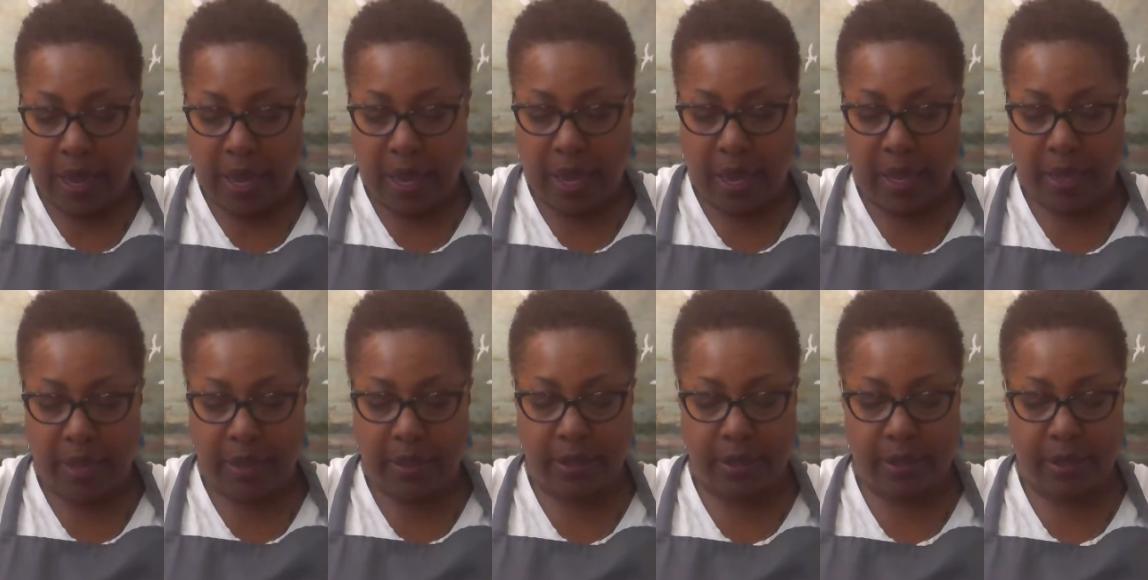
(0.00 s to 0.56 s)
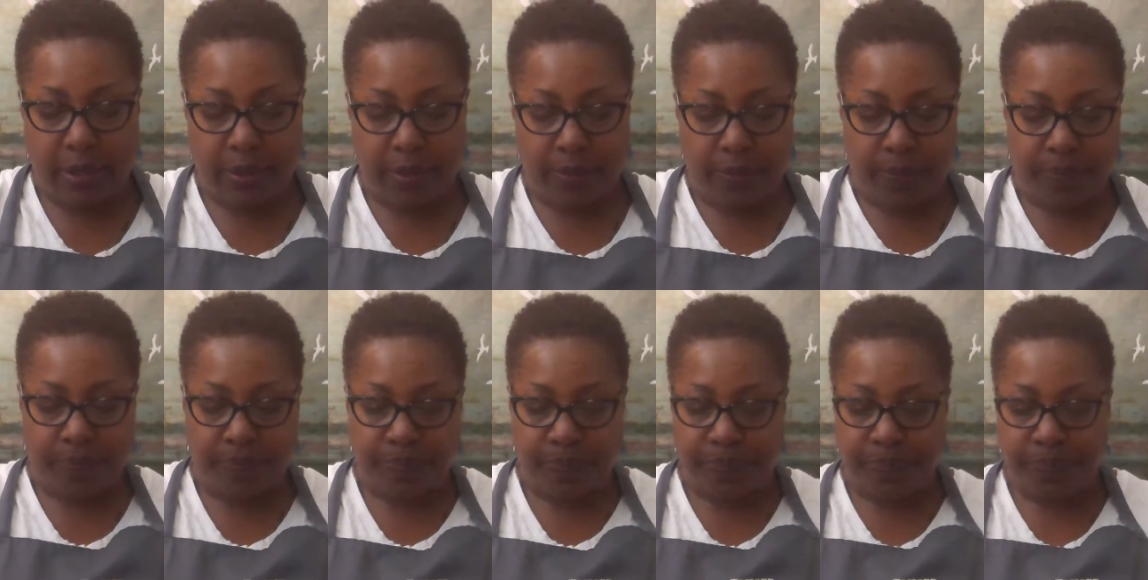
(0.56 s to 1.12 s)
And
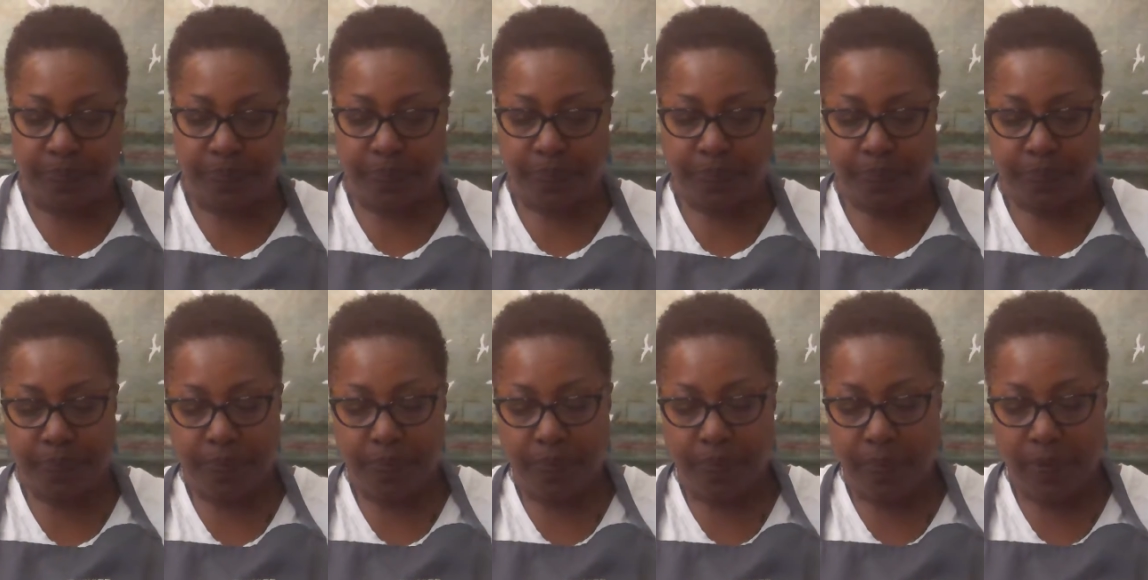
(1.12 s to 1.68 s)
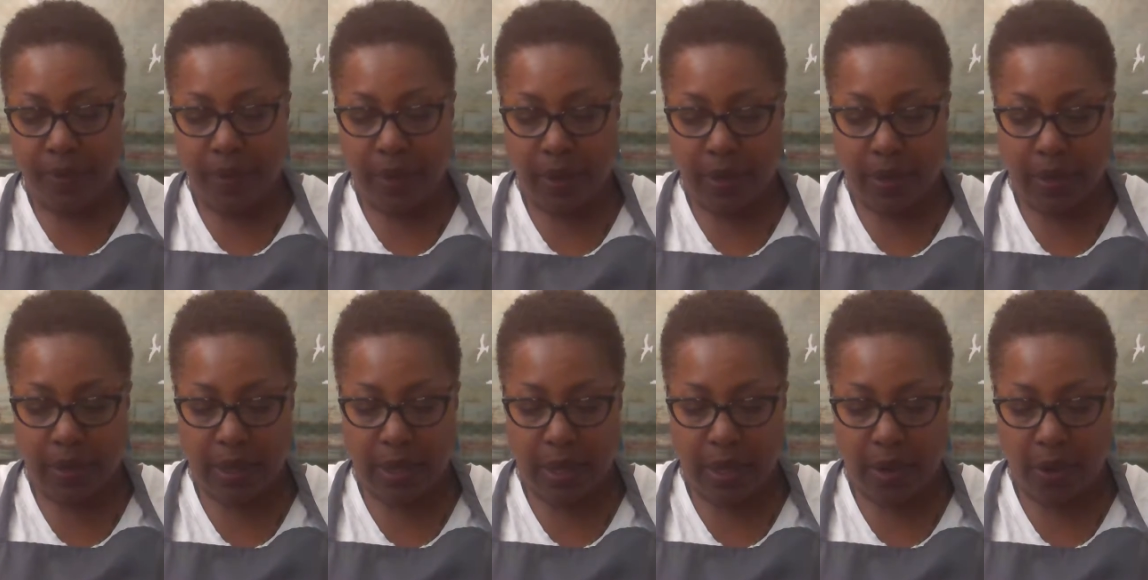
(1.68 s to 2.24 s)

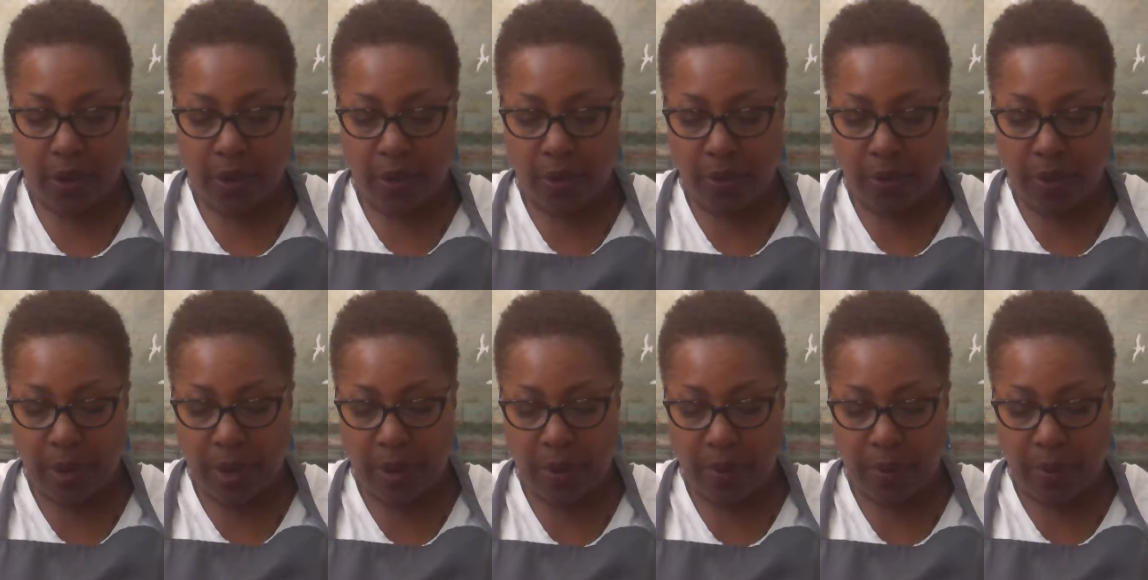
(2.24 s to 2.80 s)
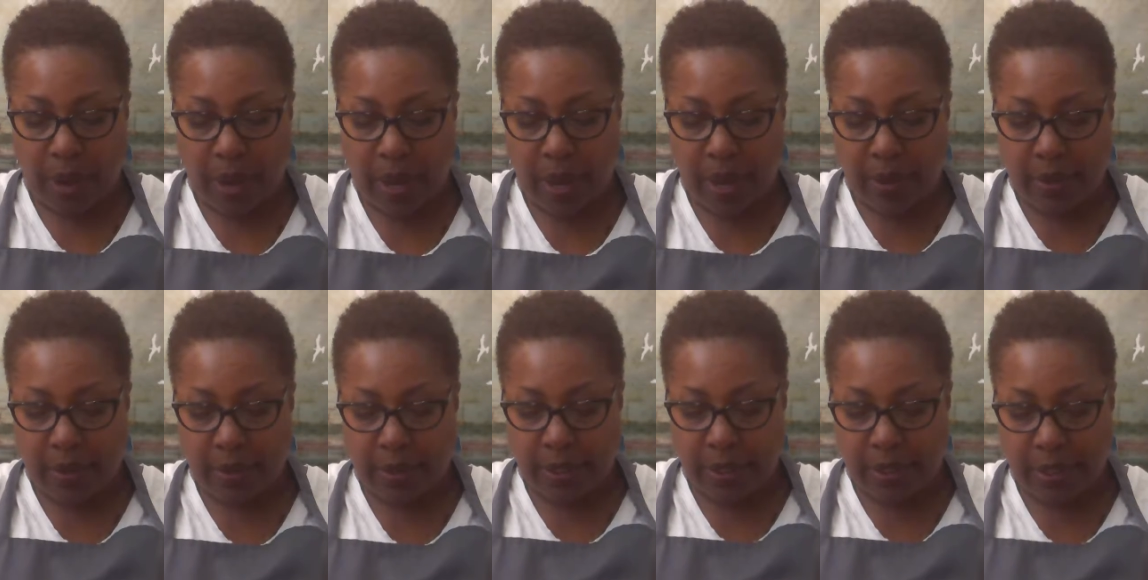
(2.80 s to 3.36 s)
cut all the way
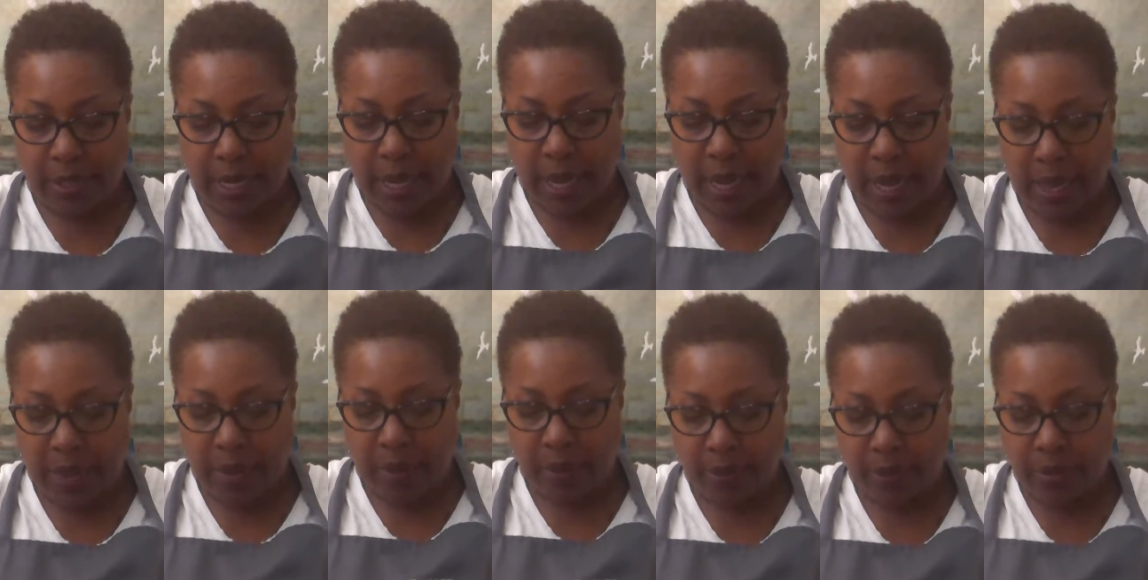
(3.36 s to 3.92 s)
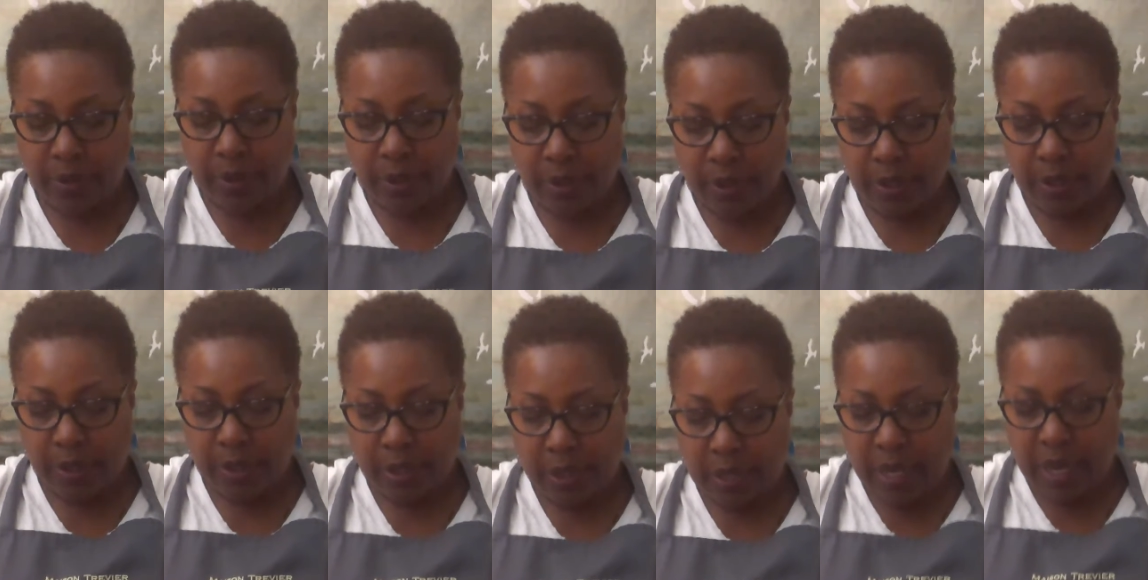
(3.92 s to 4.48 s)
around and down,
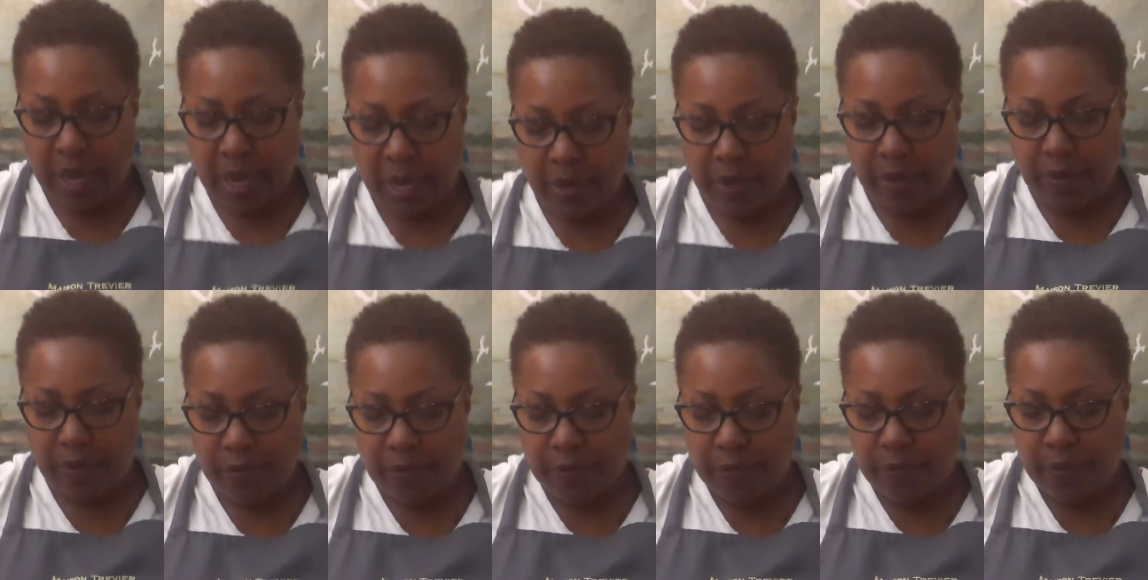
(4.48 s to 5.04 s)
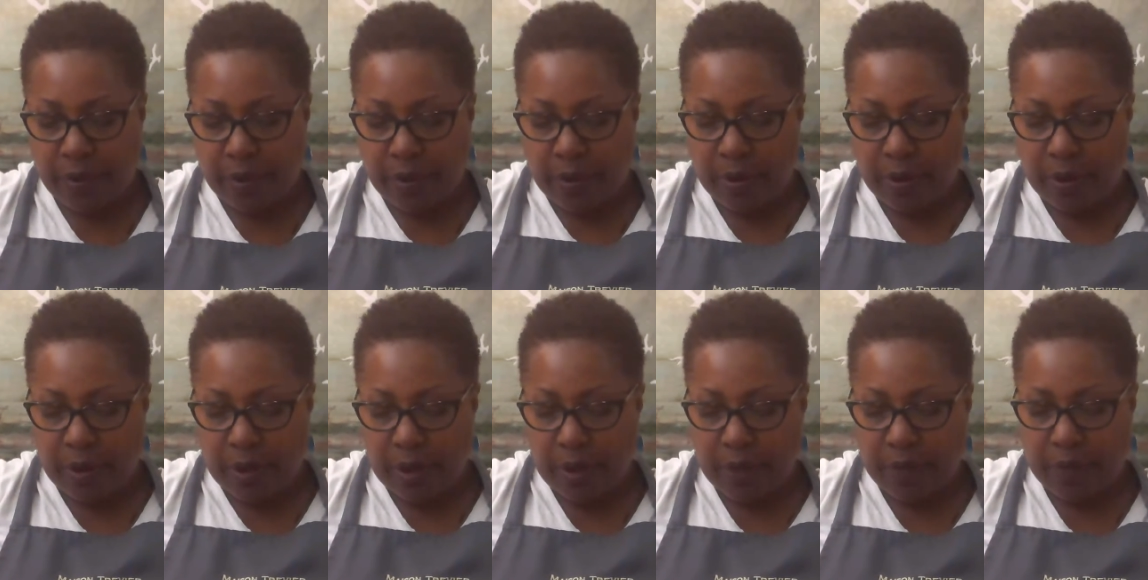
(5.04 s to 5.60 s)
kind of.
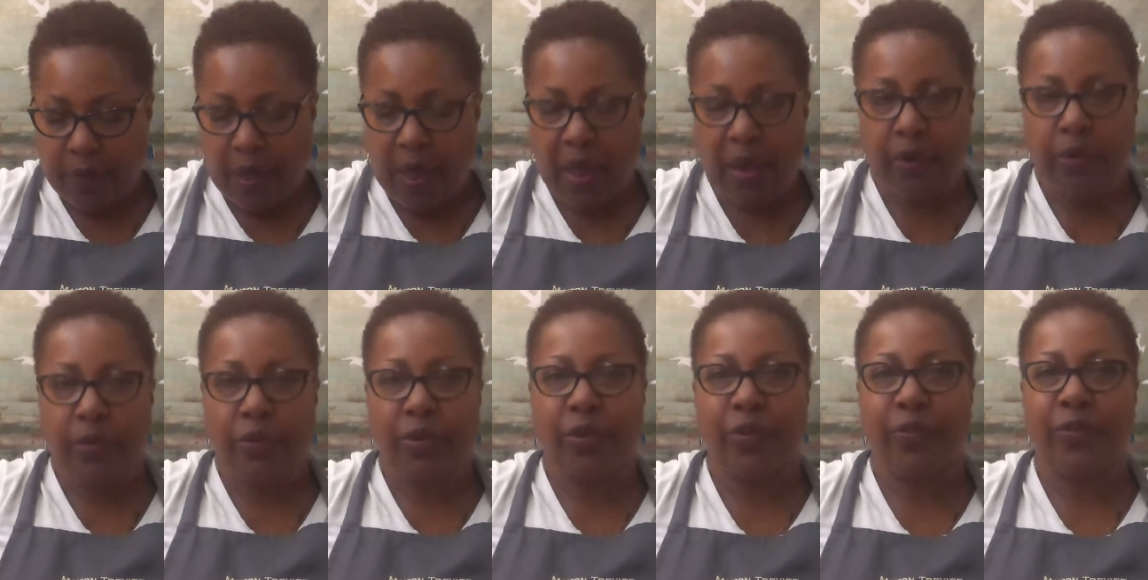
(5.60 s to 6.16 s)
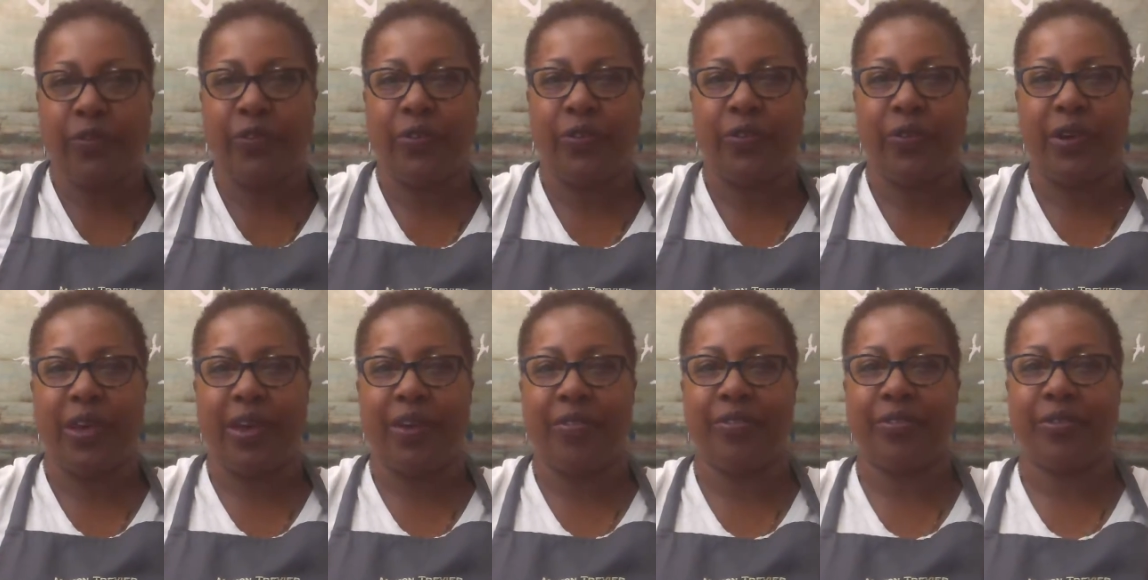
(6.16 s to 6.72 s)
I don't know if
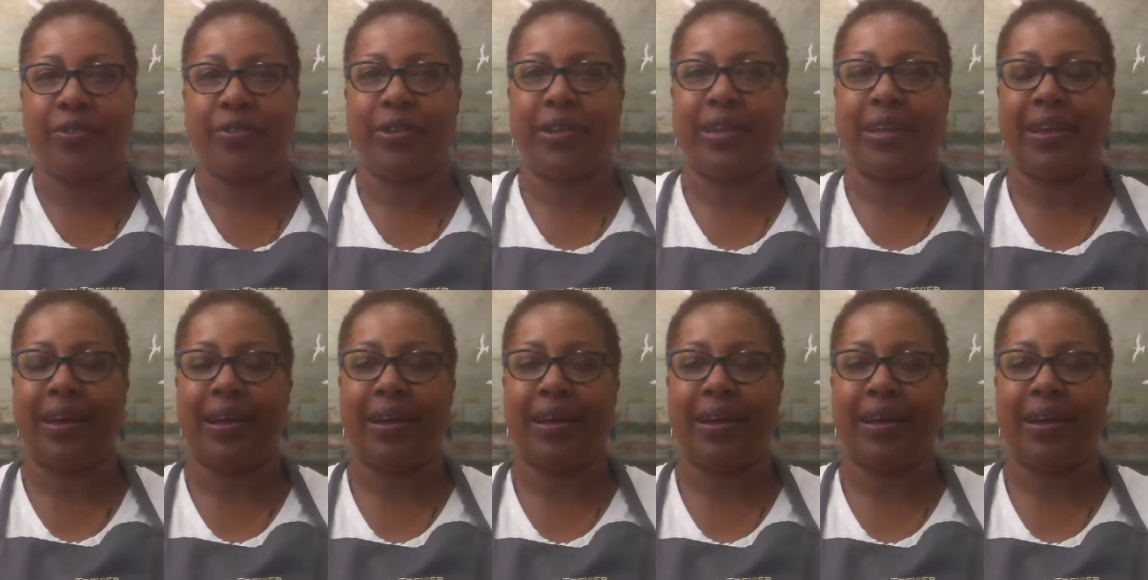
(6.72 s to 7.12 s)
you ever